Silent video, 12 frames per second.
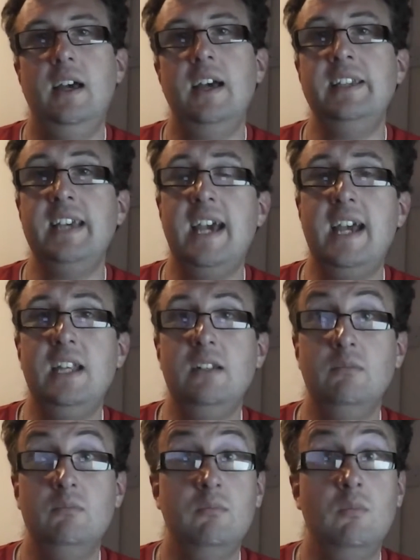
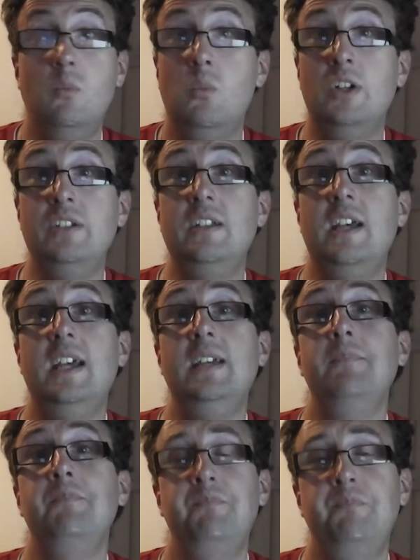again one
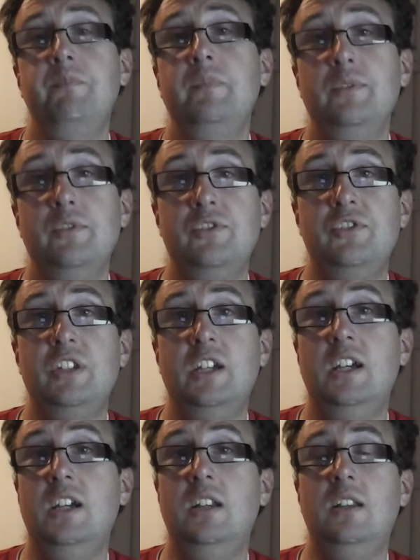day because
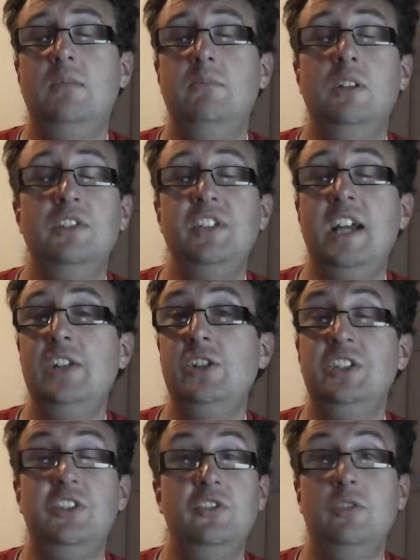uh, Los
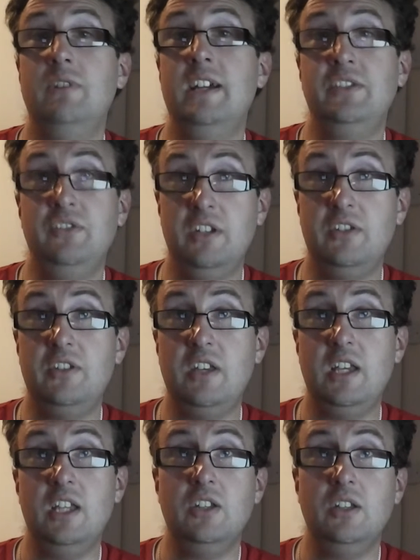Angeles is a great
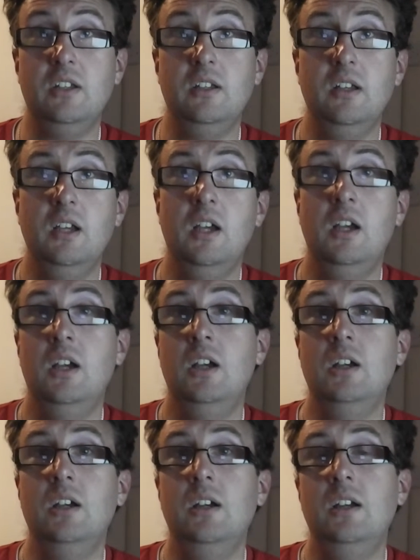city. It,
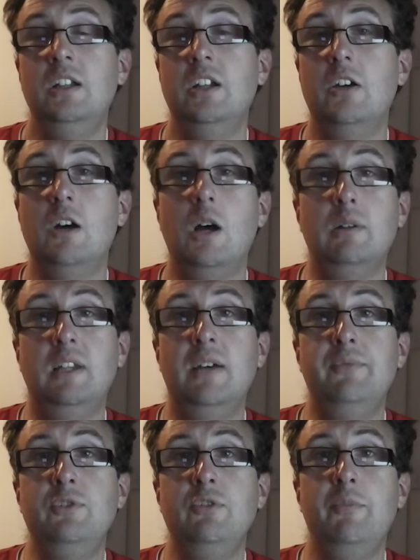you know, I'd
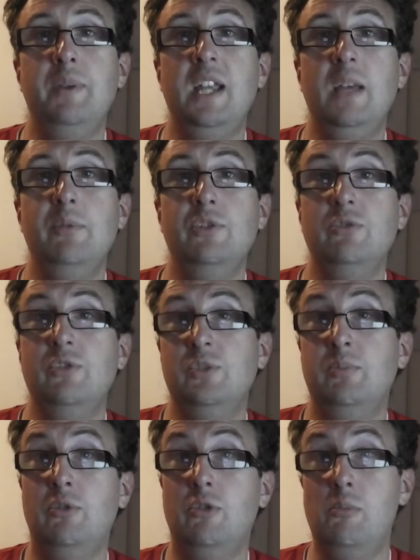love to have been able to
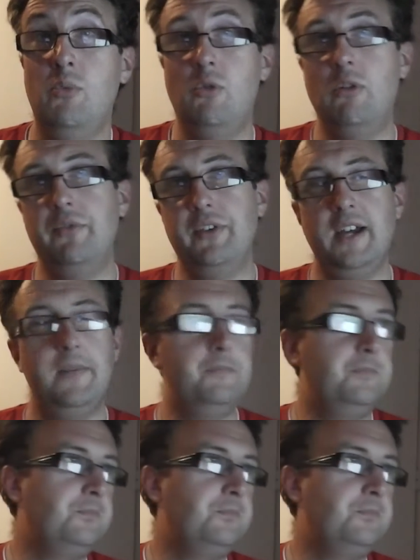explore more of it.